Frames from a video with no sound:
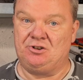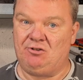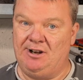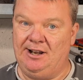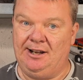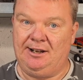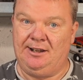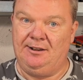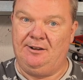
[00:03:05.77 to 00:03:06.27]
a
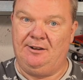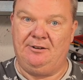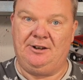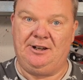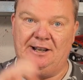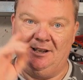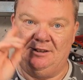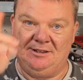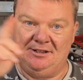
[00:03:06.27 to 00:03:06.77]
Trek,
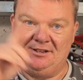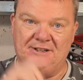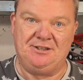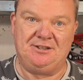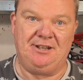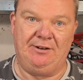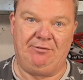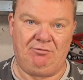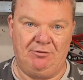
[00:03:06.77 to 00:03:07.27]
okay, this
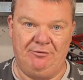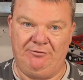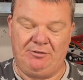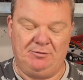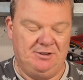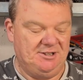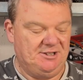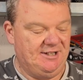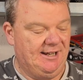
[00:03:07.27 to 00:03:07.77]
is different
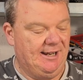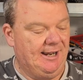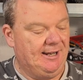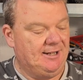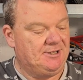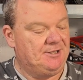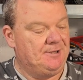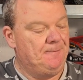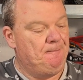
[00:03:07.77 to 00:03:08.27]
from the
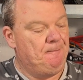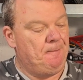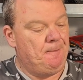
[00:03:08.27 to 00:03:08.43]
TX.